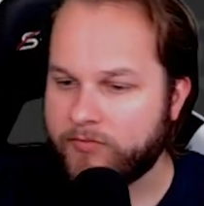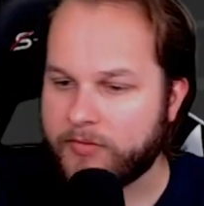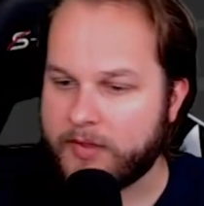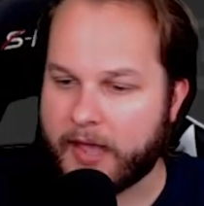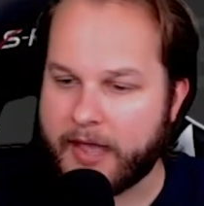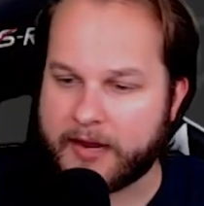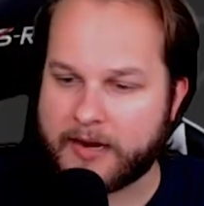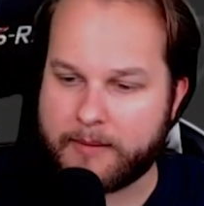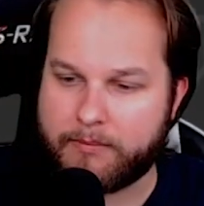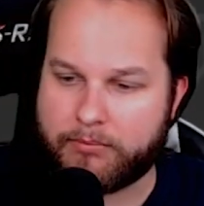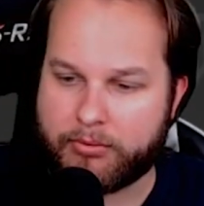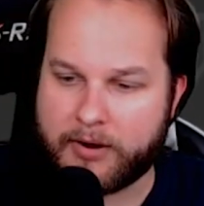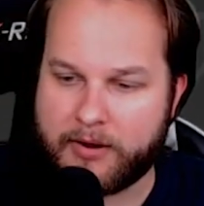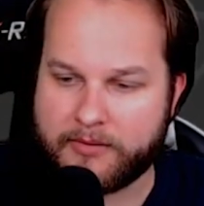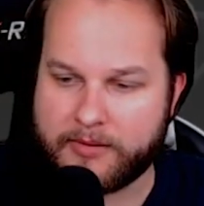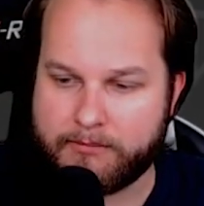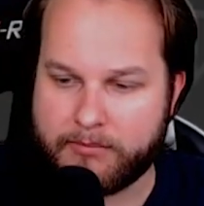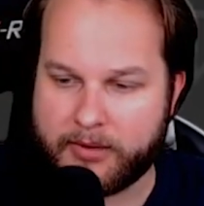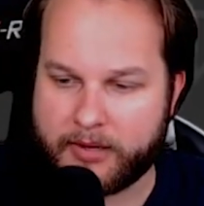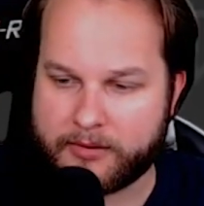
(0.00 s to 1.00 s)
And I brown
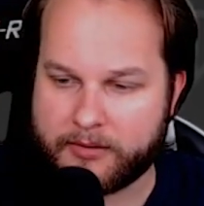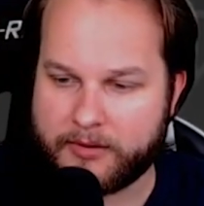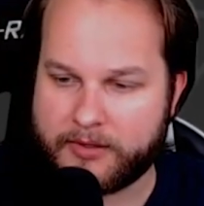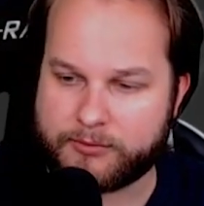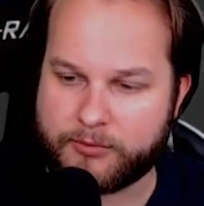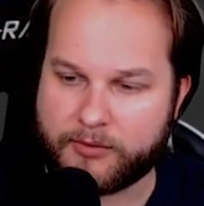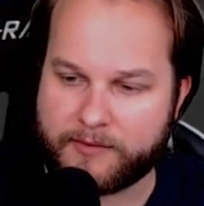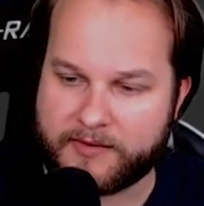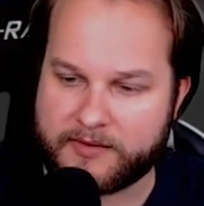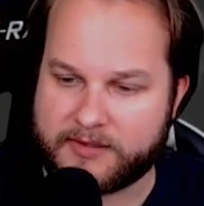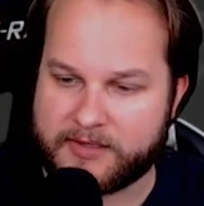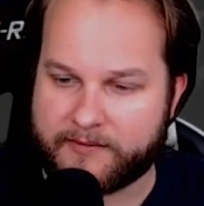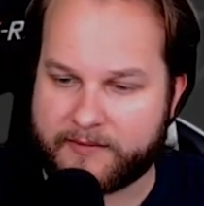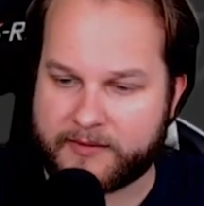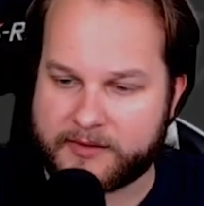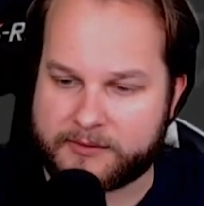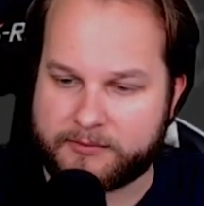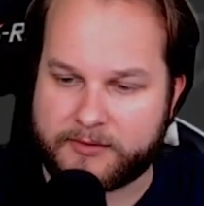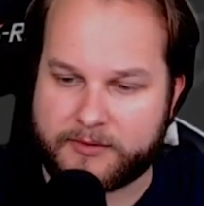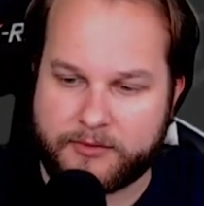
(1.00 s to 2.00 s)
the butter. It's worth a
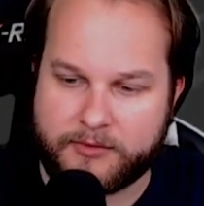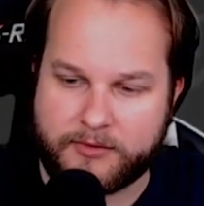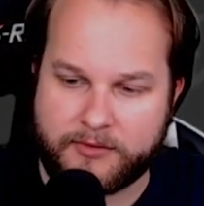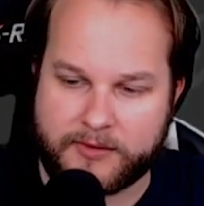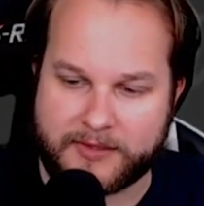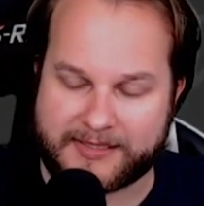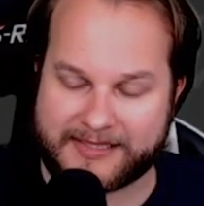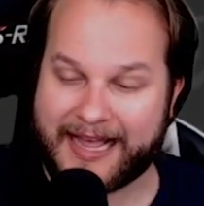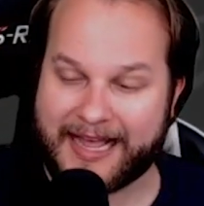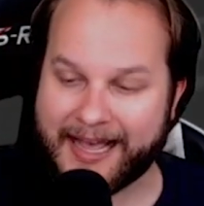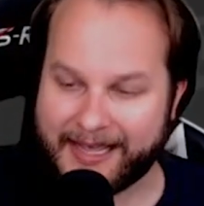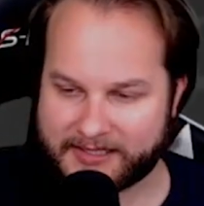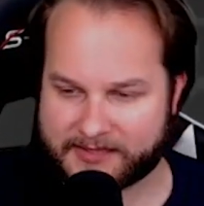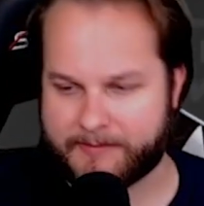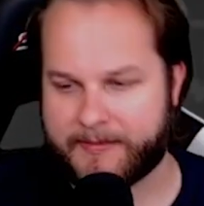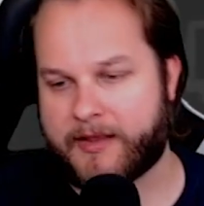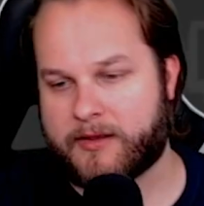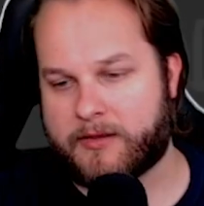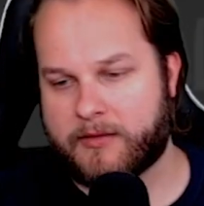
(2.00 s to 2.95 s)
difference when you do this. Nice, man.